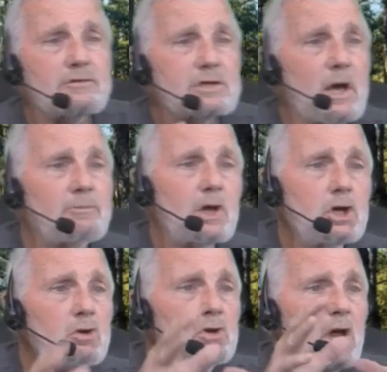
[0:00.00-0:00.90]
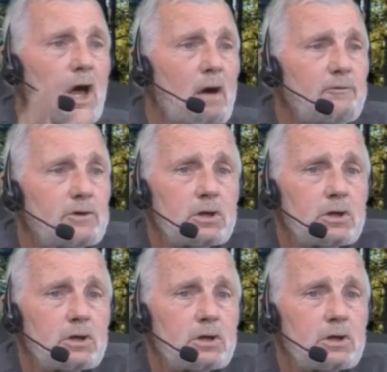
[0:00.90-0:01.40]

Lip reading: of something you love